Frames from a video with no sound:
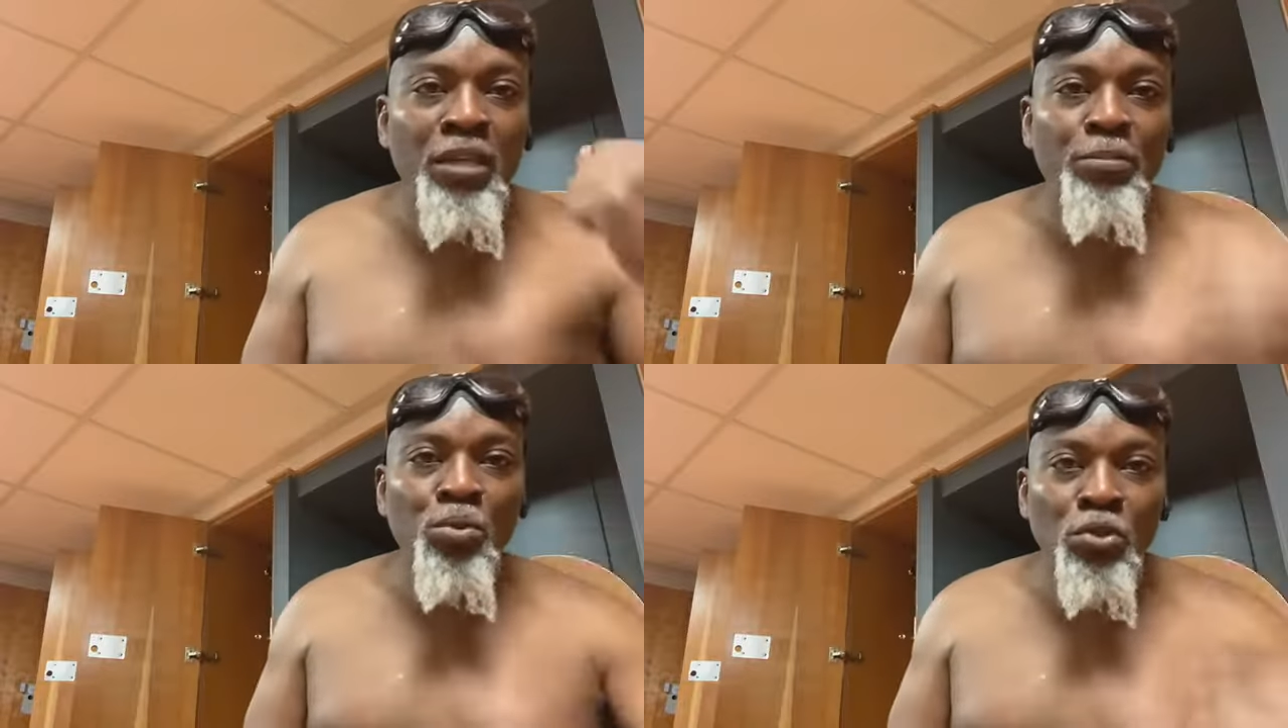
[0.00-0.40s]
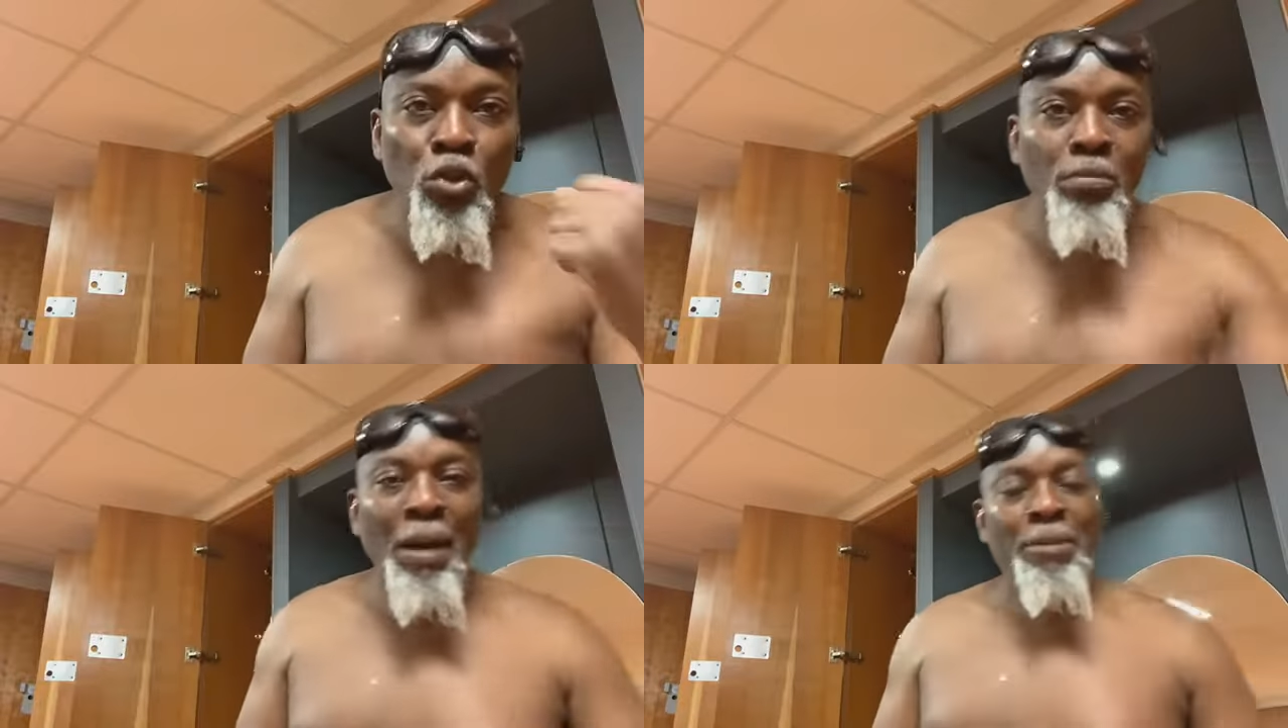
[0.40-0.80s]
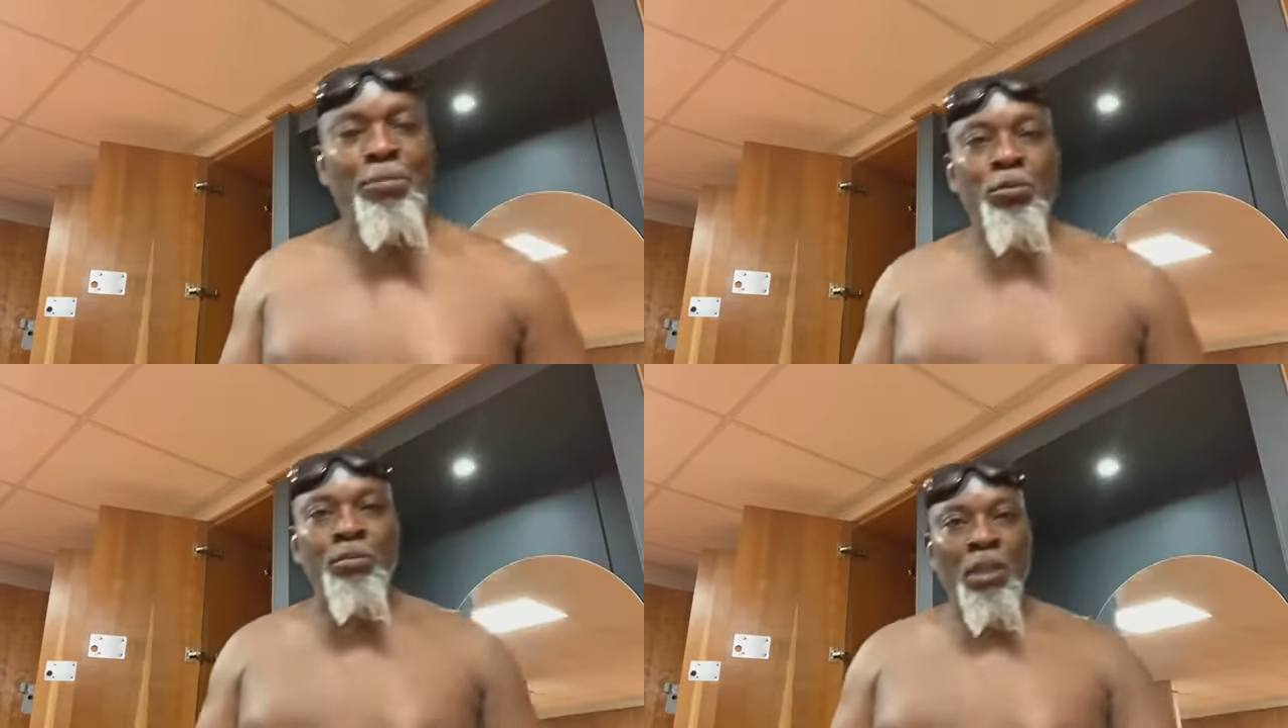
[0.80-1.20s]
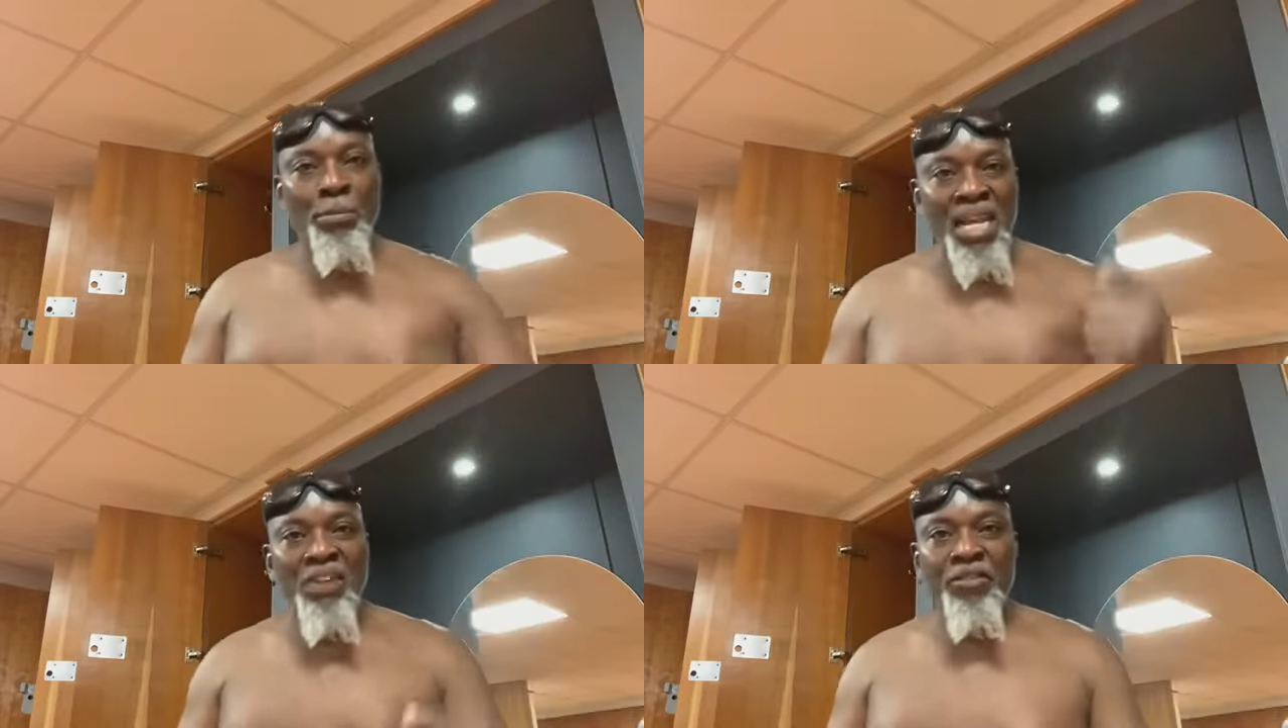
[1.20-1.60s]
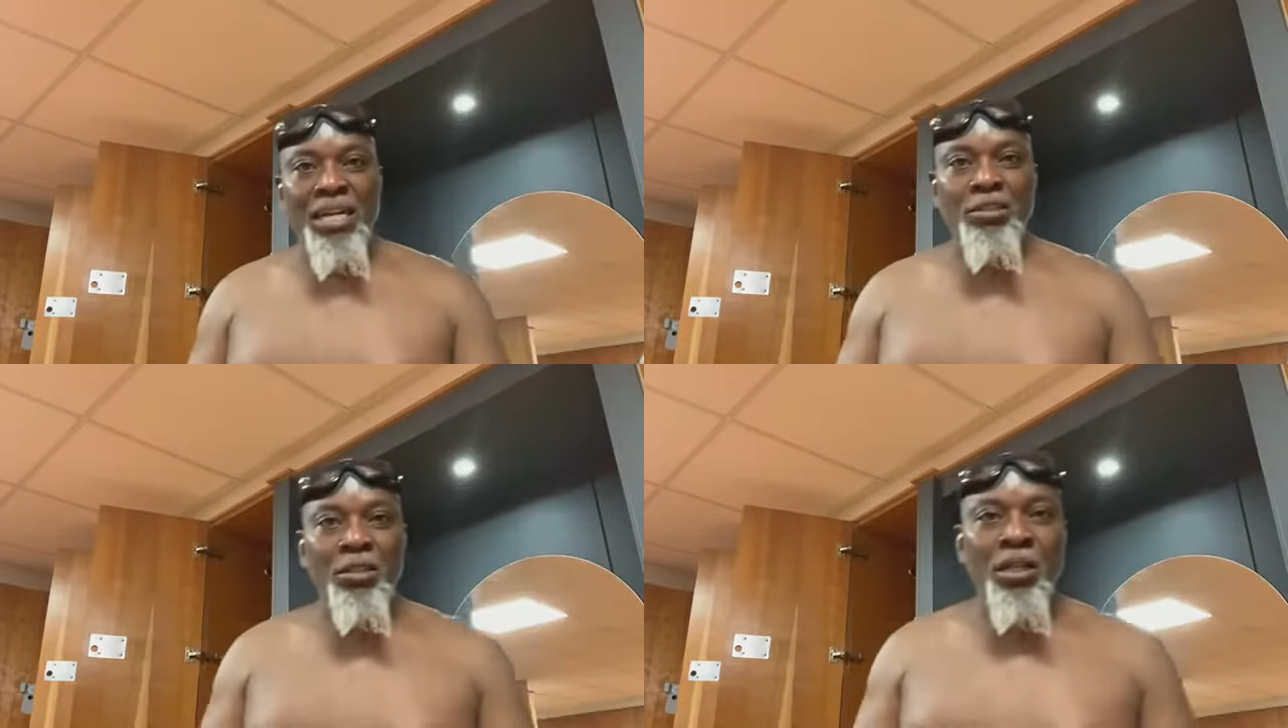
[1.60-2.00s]
people, Yoruba people,
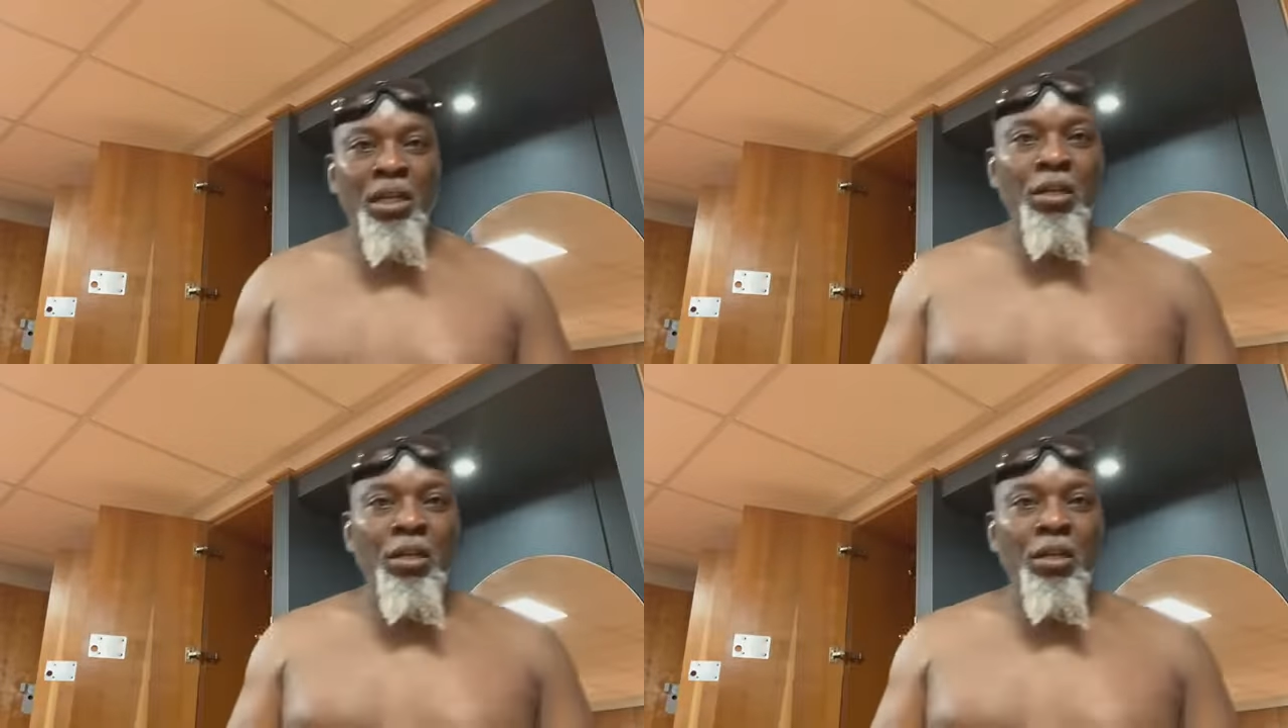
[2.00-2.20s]
Biafrans.